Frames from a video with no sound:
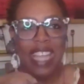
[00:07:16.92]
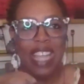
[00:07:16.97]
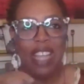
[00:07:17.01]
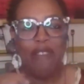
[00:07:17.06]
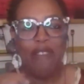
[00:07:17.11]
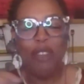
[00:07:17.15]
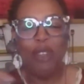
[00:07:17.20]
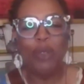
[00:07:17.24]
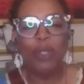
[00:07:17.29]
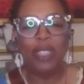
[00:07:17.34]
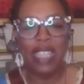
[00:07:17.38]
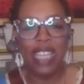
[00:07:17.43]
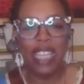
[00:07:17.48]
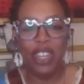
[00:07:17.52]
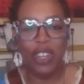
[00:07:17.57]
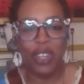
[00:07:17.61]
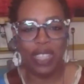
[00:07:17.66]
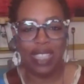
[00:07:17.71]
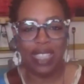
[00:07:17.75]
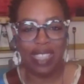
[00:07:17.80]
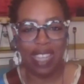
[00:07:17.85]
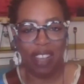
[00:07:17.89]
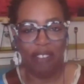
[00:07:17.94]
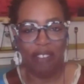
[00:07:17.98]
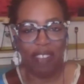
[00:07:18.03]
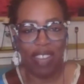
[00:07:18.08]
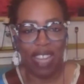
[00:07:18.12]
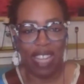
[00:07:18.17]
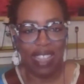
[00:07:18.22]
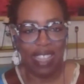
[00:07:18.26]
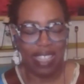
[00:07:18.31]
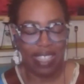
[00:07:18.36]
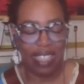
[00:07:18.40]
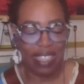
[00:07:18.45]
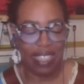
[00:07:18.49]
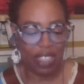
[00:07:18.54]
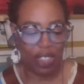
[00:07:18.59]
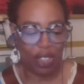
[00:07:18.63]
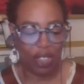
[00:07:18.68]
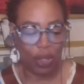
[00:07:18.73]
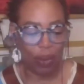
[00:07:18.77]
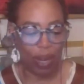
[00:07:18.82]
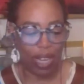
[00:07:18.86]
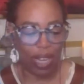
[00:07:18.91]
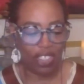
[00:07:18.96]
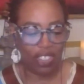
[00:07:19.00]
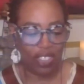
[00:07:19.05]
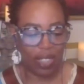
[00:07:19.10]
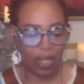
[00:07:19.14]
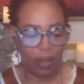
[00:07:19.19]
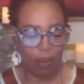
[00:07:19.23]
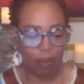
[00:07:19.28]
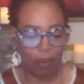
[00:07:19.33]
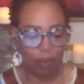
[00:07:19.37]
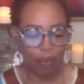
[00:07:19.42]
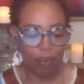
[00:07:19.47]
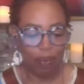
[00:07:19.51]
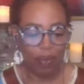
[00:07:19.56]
you see yourself in this situation.